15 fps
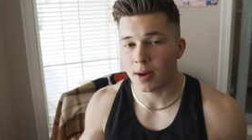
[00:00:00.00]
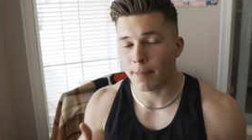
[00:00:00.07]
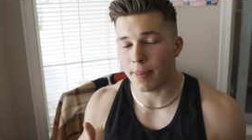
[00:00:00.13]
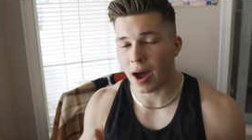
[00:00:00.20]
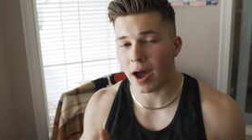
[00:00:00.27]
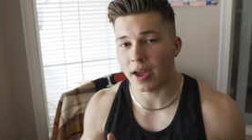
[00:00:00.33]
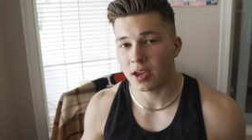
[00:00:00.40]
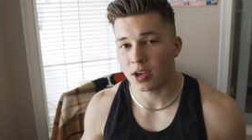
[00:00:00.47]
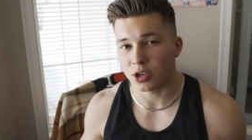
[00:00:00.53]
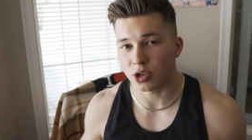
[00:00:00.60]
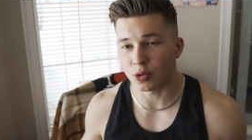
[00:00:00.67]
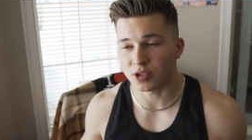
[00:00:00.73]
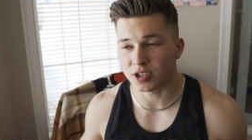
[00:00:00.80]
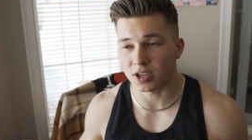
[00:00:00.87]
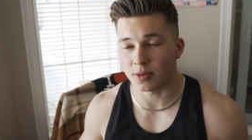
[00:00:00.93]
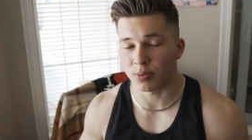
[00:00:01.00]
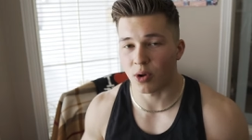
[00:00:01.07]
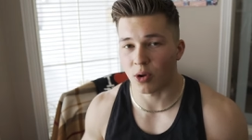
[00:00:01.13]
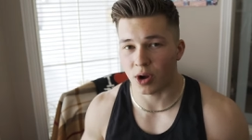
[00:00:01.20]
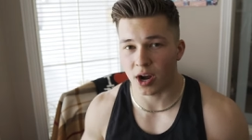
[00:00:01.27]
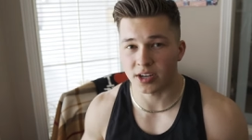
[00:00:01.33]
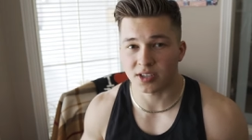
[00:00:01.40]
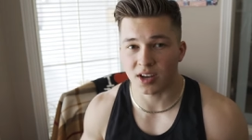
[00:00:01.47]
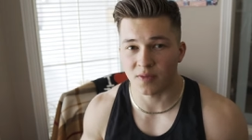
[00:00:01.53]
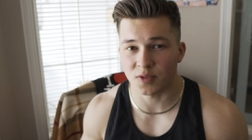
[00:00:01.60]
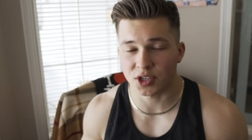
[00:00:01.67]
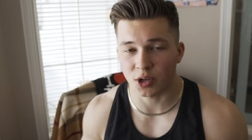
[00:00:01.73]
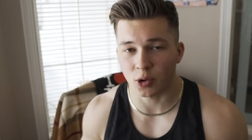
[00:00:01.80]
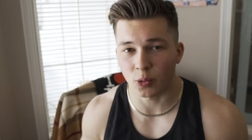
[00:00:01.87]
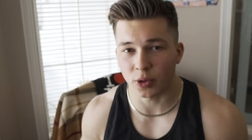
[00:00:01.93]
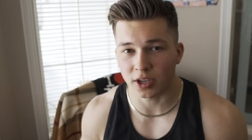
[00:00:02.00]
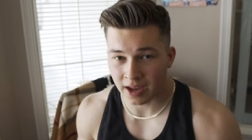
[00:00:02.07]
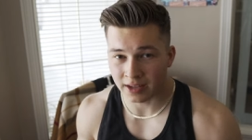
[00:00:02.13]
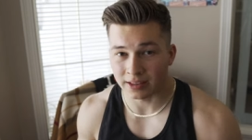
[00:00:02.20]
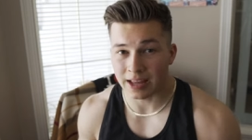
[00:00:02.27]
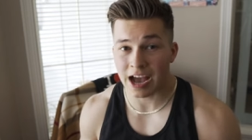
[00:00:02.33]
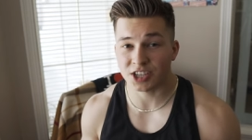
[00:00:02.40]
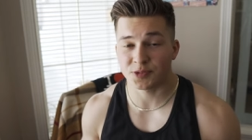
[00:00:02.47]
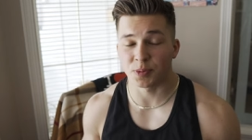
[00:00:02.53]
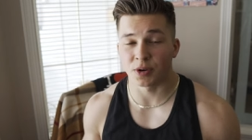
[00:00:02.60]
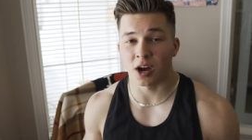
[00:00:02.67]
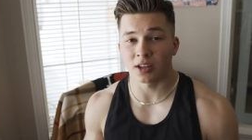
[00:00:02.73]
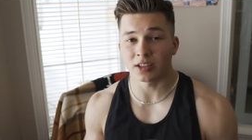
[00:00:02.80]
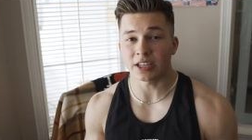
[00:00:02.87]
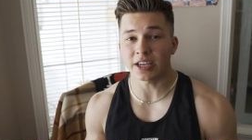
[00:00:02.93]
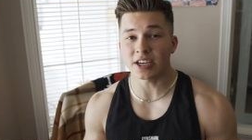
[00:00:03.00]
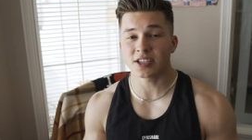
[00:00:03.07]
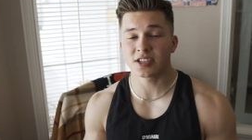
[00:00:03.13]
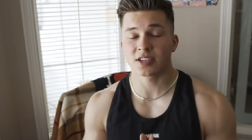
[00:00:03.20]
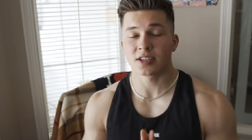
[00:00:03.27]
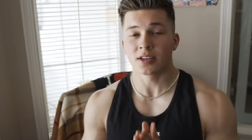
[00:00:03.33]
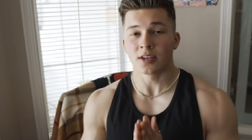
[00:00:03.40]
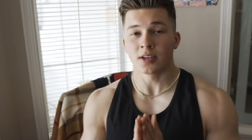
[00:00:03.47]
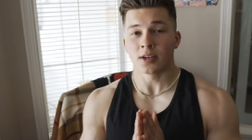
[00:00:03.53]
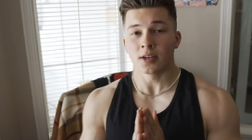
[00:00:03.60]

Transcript: by you seeing progress every single week. And last but not least,